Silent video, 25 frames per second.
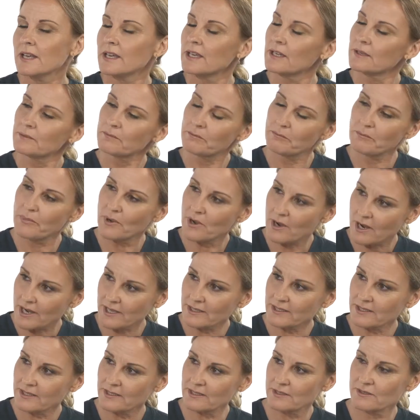It
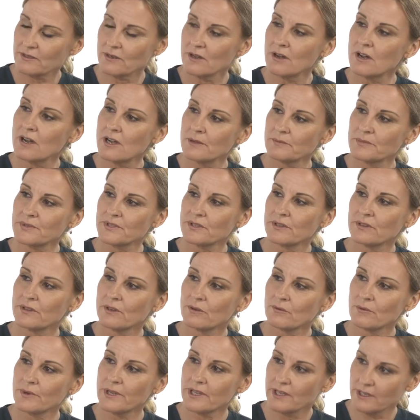buys us time so
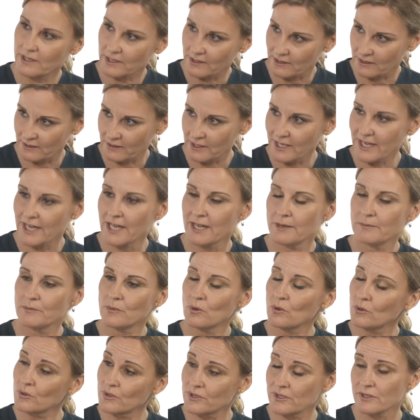that we can
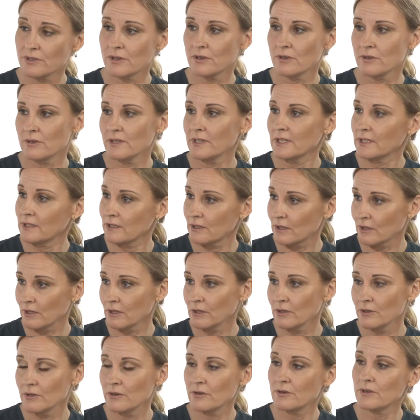also
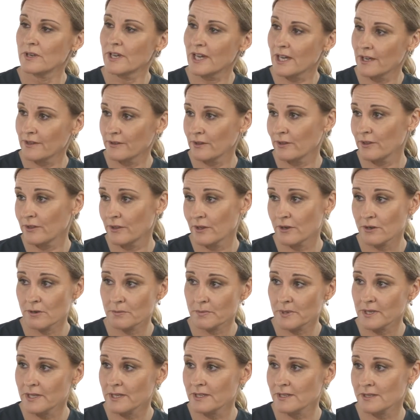include other
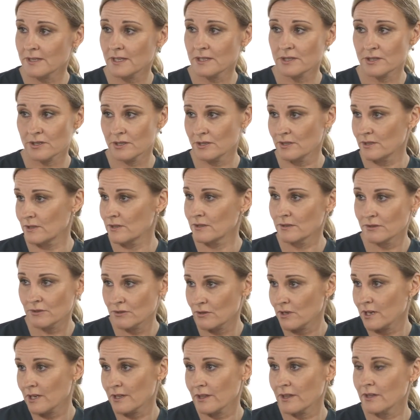therapies such as
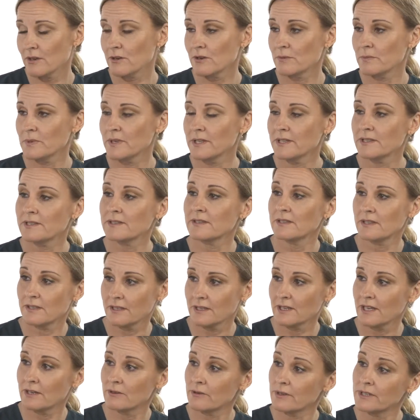drug therapies
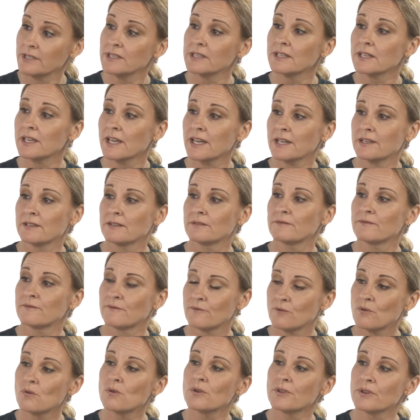that are indicated
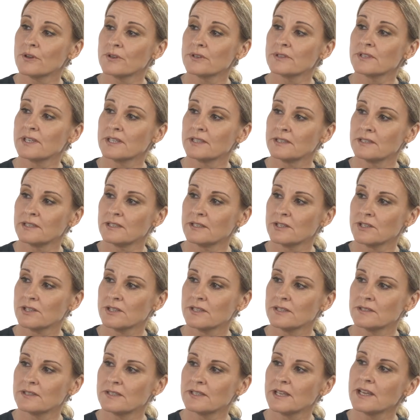for those
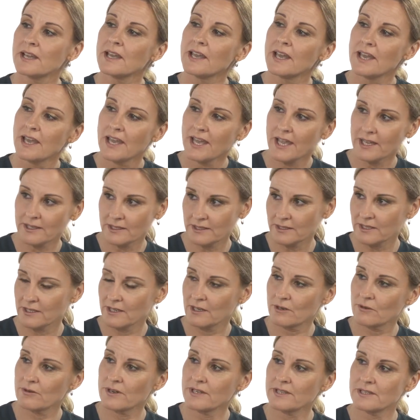conditions, and it
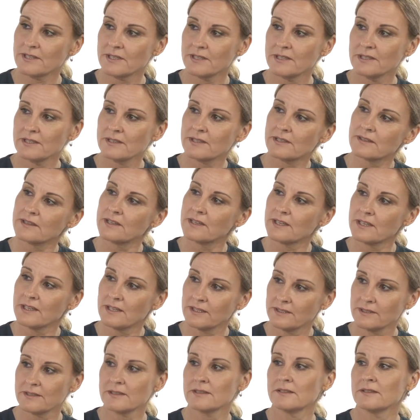decreases the
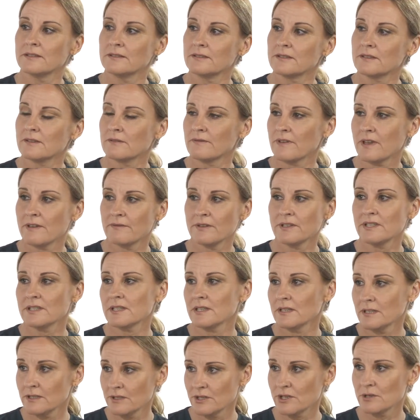incidence of having to
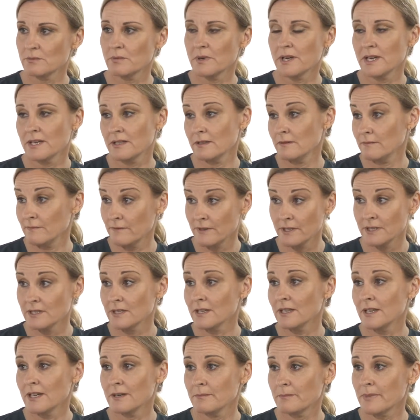intubate and
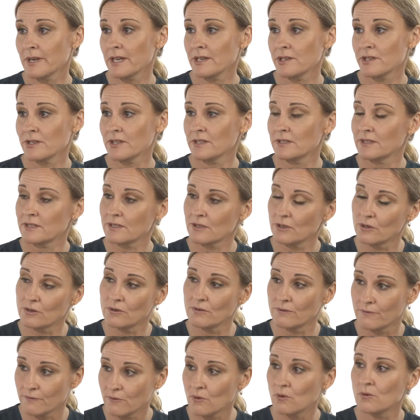ventilate patients who
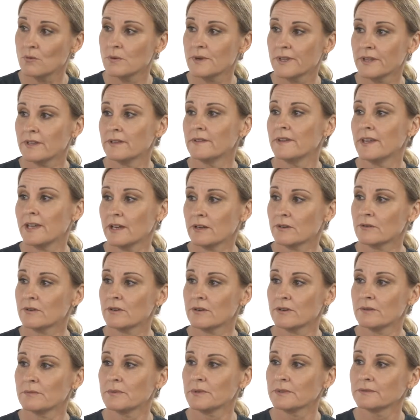fall within that
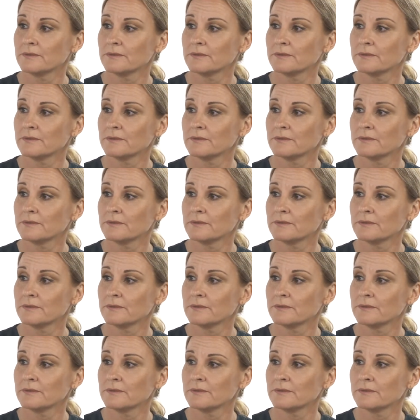group.